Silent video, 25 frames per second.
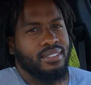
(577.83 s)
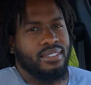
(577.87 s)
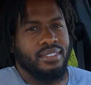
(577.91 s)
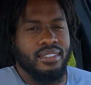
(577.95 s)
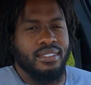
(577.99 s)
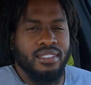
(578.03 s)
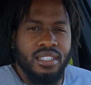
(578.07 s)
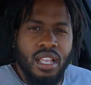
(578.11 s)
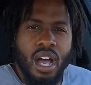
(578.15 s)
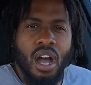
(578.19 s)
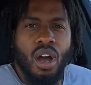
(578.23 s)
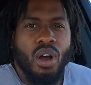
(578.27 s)

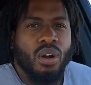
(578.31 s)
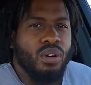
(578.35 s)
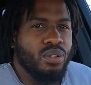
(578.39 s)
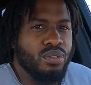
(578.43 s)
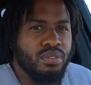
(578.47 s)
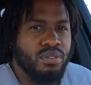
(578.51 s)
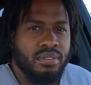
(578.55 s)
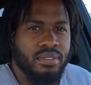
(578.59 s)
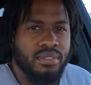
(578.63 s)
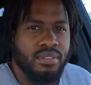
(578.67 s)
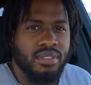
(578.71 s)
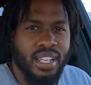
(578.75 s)
No,
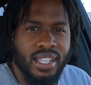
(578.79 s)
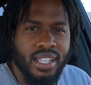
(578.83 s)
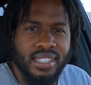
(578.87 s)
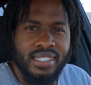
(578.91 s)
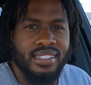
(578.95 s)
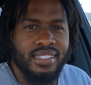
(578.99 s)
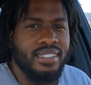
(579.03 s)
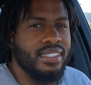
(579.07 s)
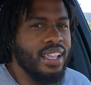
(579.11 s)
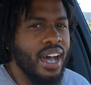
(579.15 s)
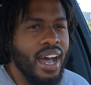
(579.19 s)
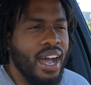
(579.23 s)

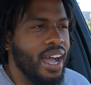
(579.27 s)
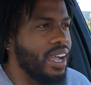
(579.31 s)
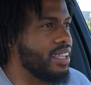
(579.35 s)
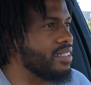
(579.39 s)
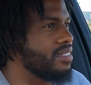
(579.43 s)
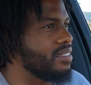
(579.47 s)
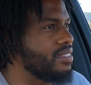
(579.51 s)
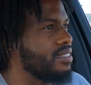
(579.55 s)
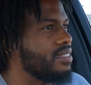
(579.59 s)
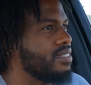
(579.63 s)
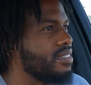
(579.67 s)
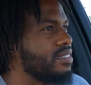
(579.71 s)
it's not.
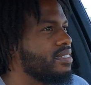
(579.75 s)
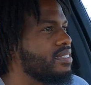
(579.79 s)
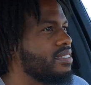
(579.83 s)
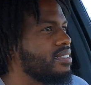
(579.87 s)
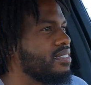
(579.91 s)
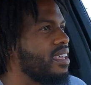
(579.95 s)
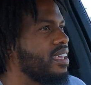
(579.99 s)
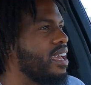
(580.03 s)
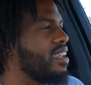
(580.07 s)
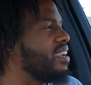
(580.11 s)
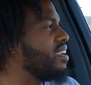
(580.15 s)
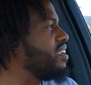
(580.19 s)

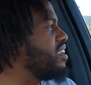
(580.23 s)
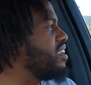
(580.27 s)
And it